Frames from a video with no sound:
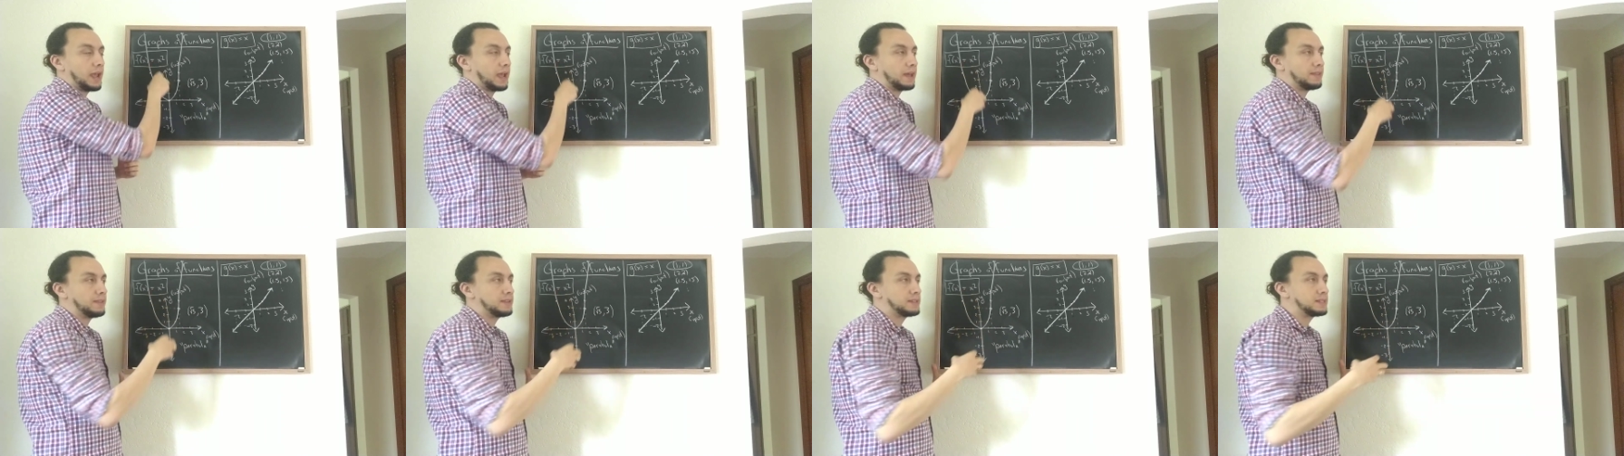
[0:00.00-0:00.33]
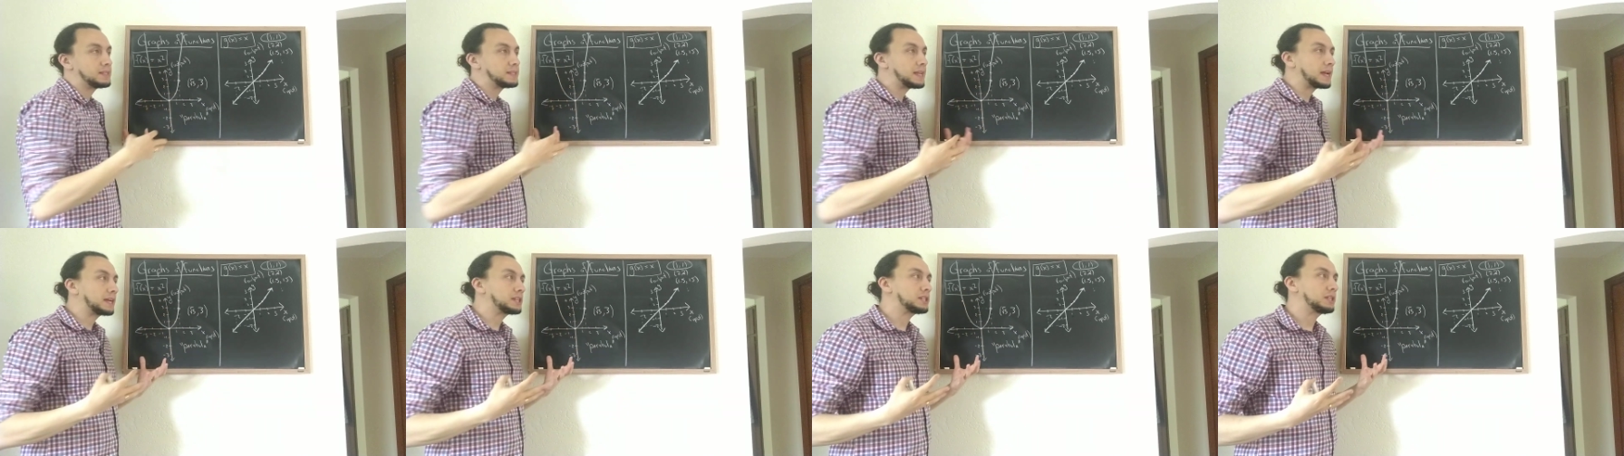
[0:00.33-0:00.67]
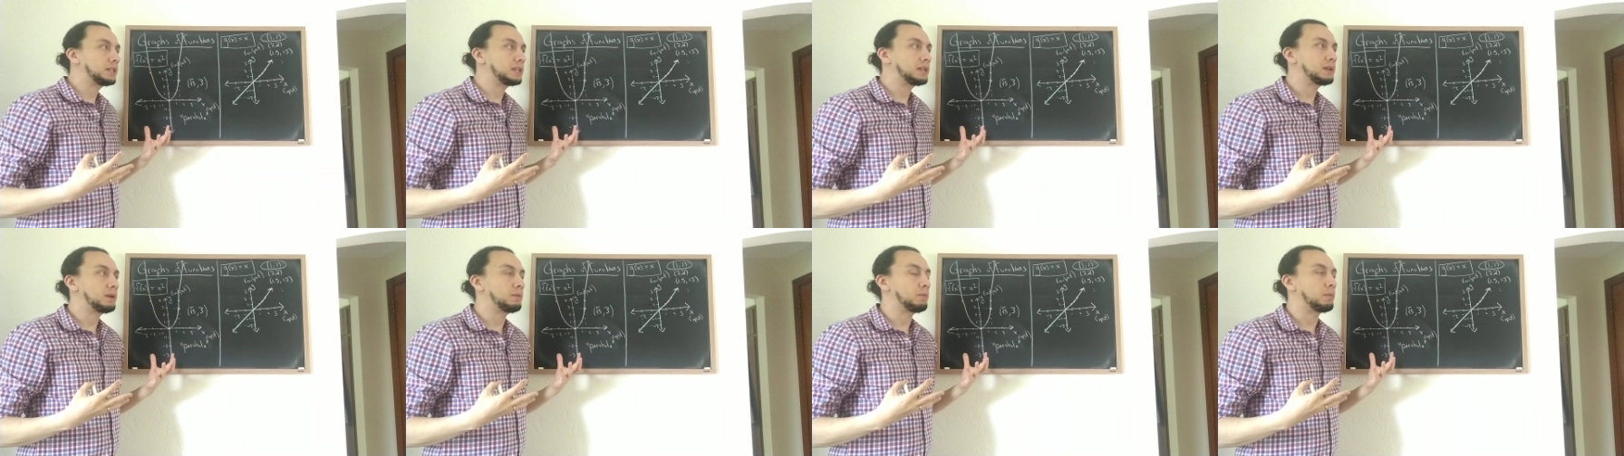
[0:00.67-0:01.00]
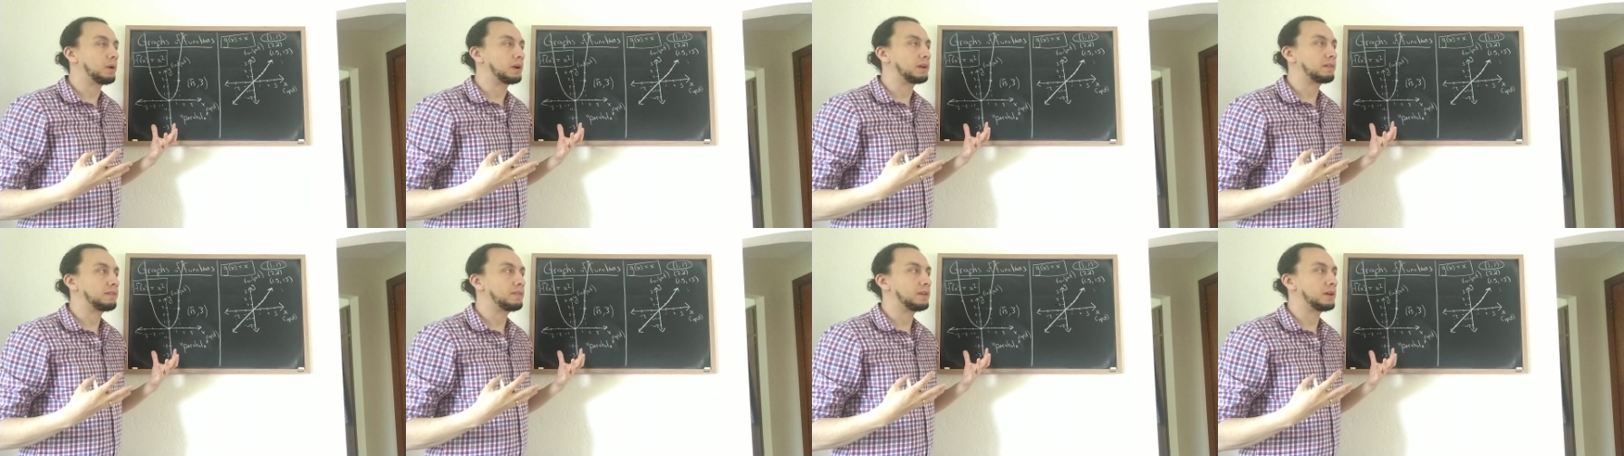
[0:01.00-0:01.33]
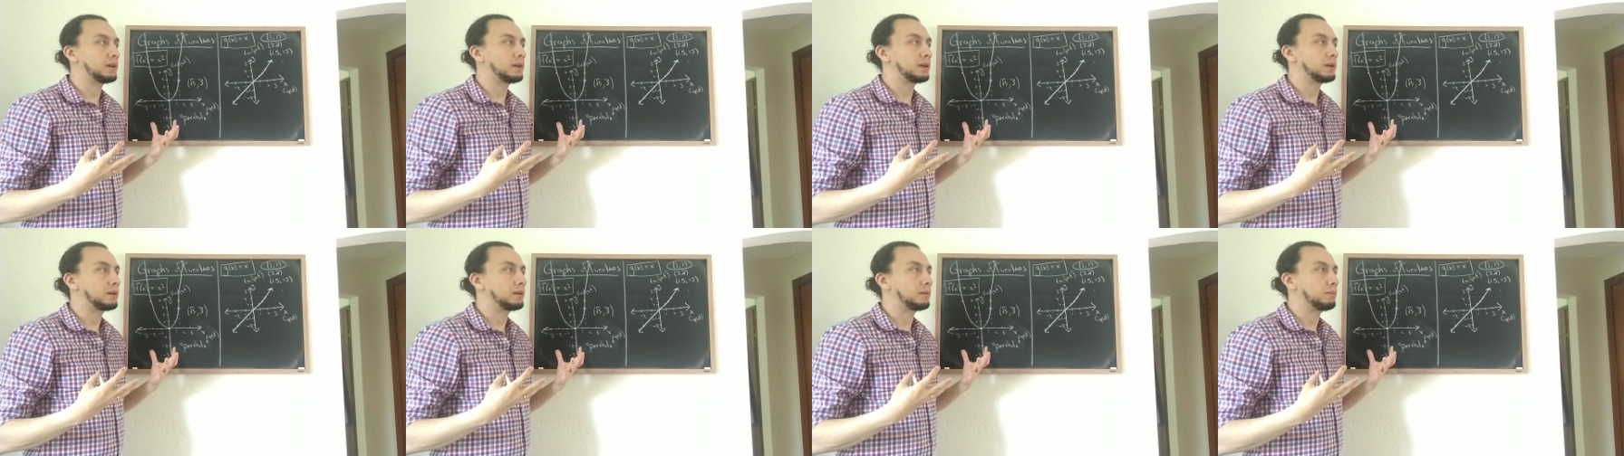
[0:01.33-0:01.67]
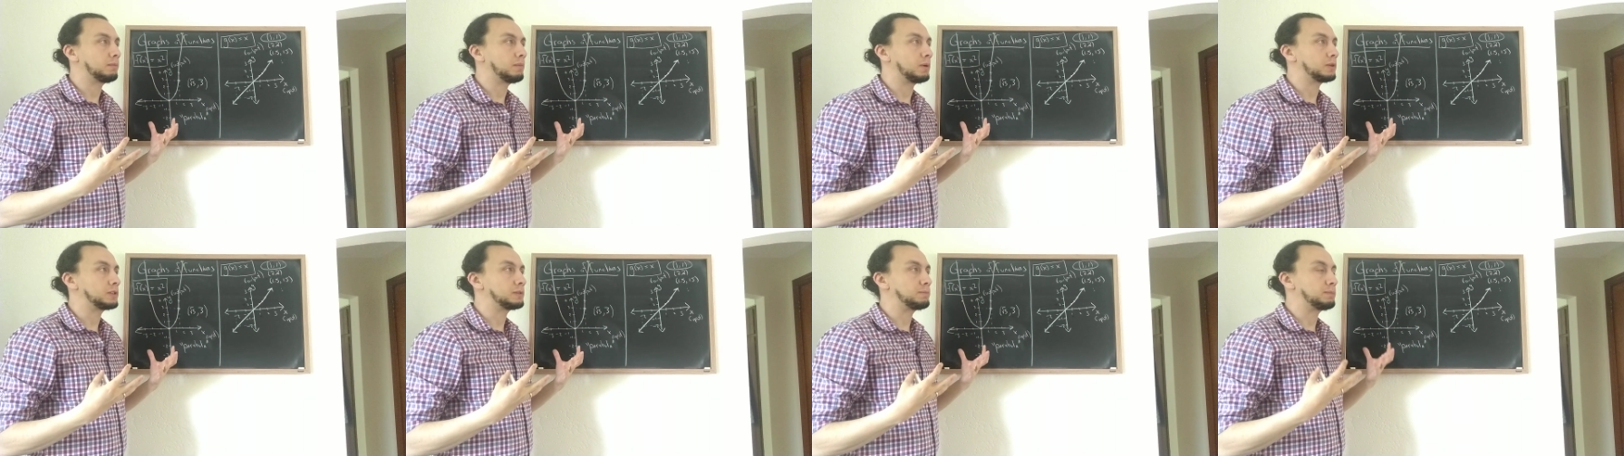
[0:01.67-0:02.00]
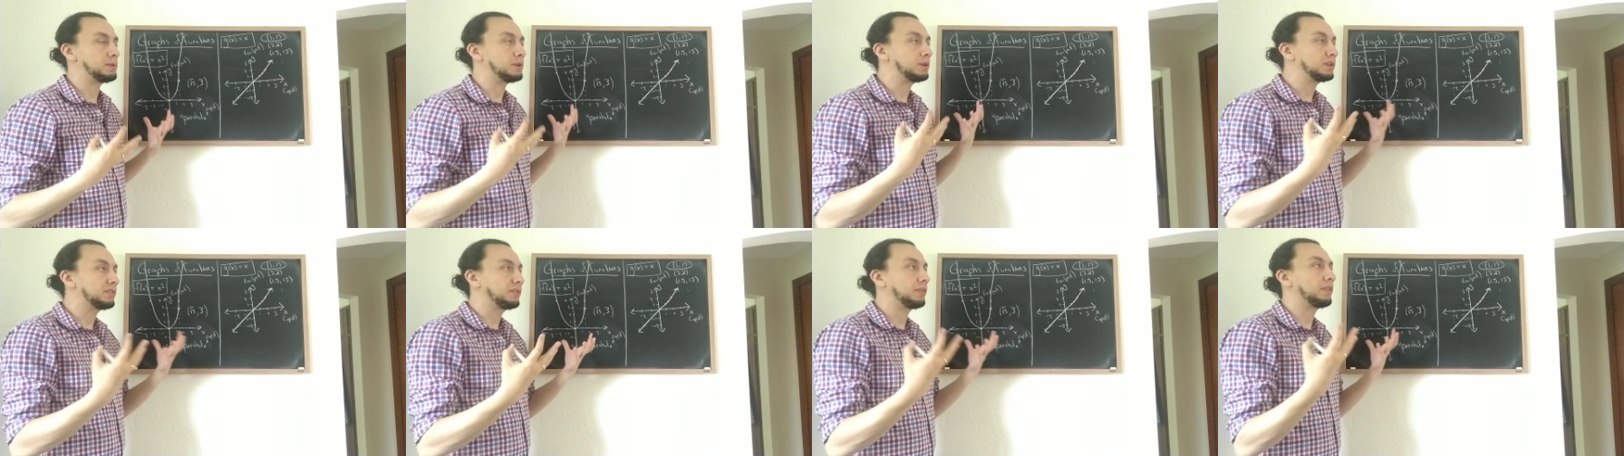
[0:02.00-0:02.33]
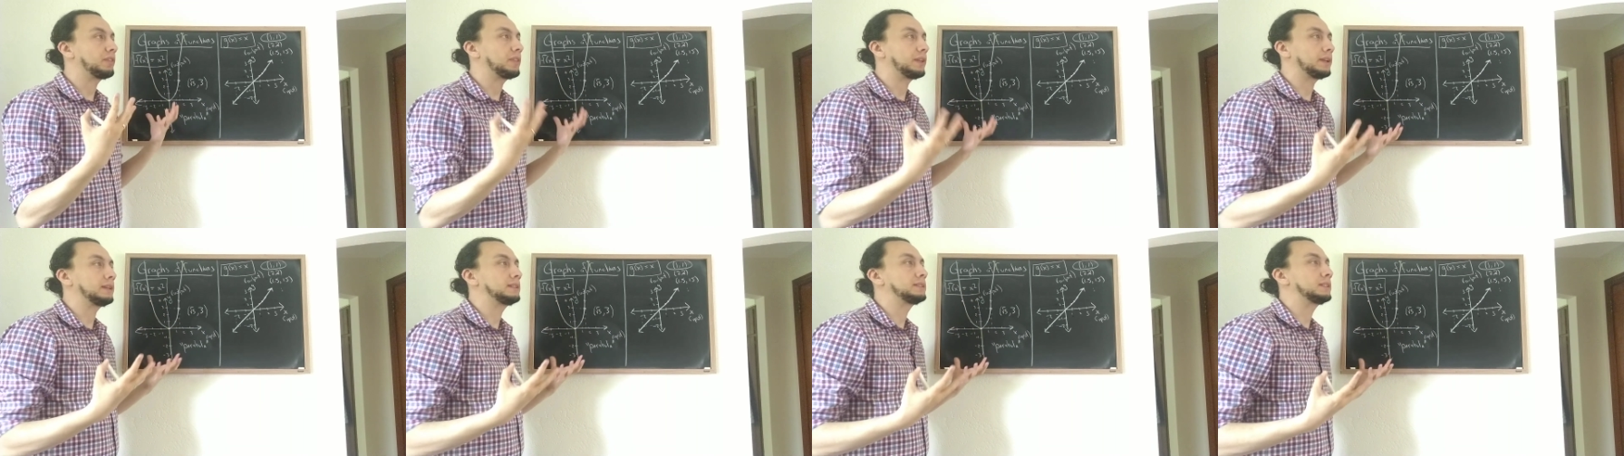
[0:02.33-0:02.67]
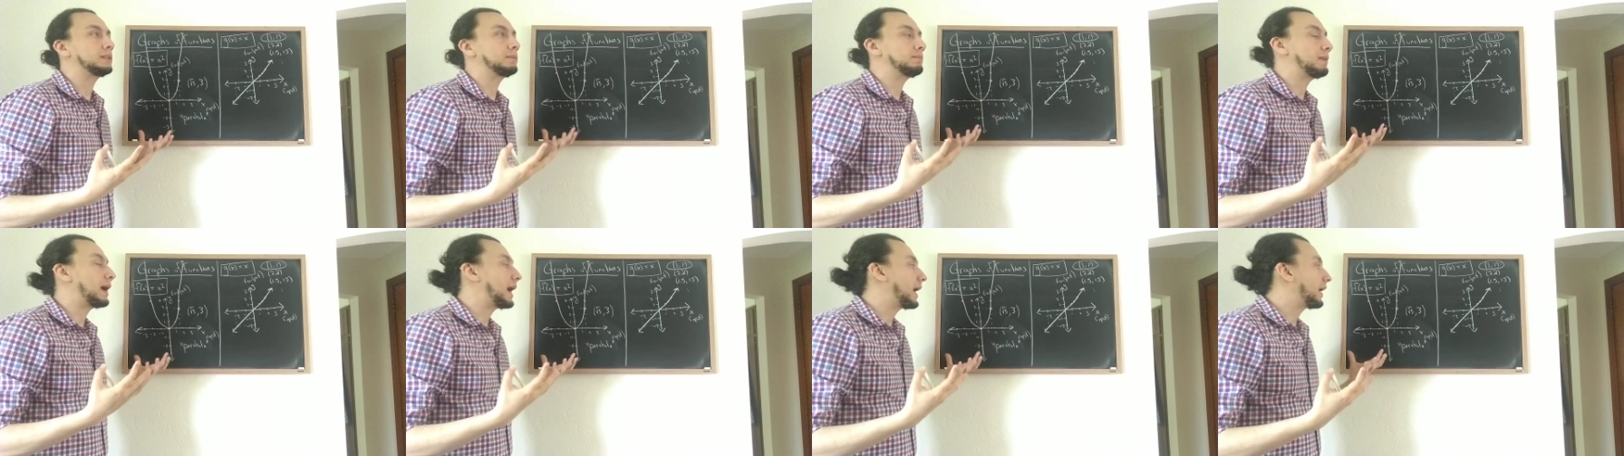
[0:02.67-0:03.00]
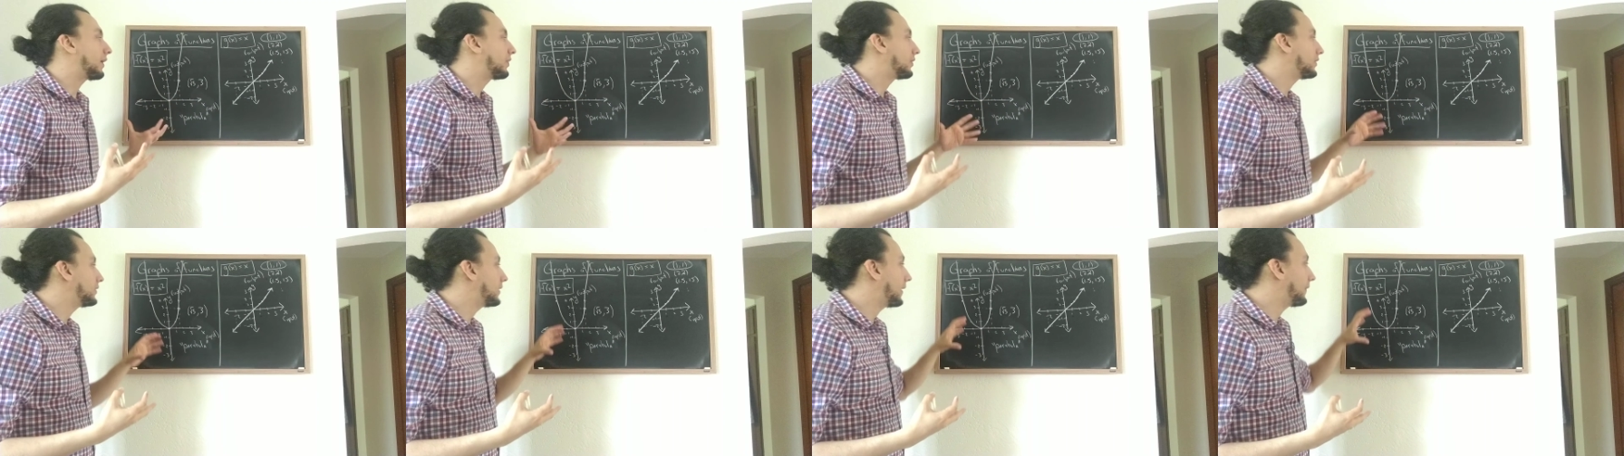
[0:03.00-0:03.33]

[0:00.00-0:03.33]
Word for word: And this is actually one of the most beautiful things in math.